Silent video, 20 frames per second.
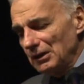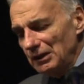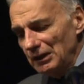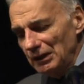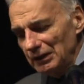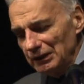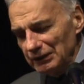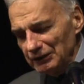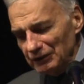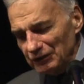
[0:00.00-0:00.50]

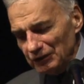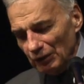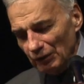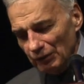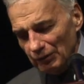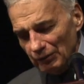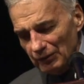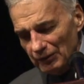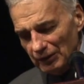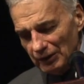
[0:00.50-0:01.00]
And
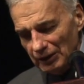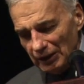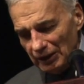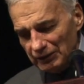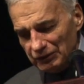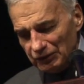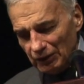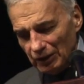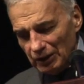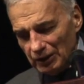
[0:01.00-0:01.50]
so
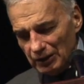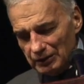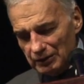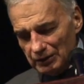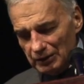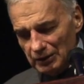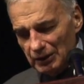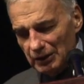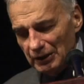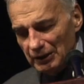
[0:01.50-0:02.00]
I thought
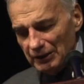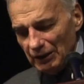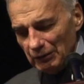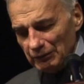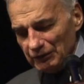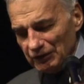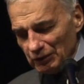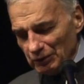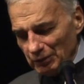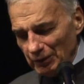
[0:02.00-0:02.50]

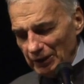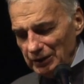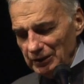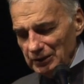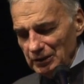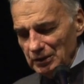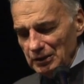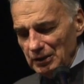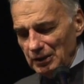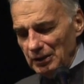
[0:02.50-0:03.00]
that was a great
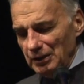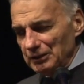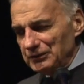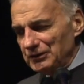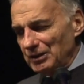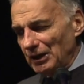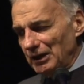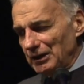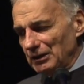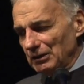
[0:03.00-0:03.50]

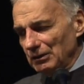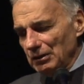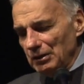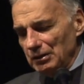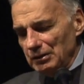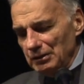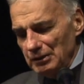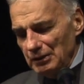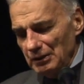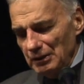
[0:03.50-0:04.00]
title,
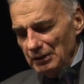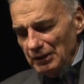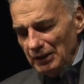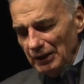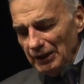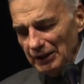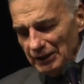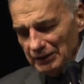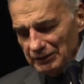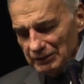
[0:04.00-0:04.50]

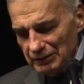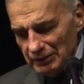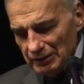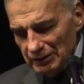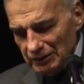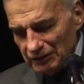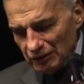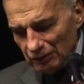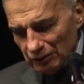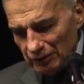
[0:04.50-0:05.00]
and
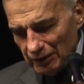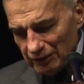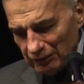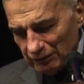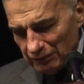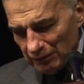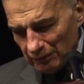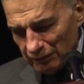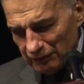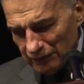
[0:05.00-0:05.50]
it certainly
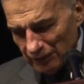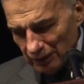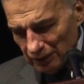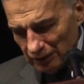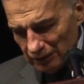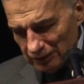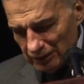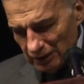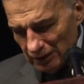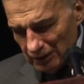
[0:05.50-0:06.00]
has
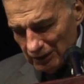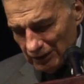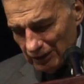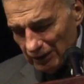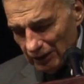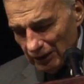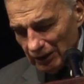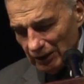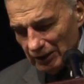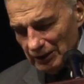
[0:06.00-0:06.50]
fulfilled
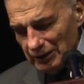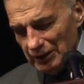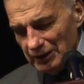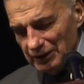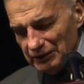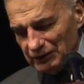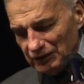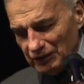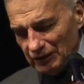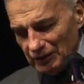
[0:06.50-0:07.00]

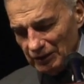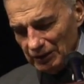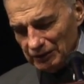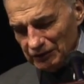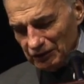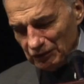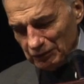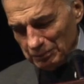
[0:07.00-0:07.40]
its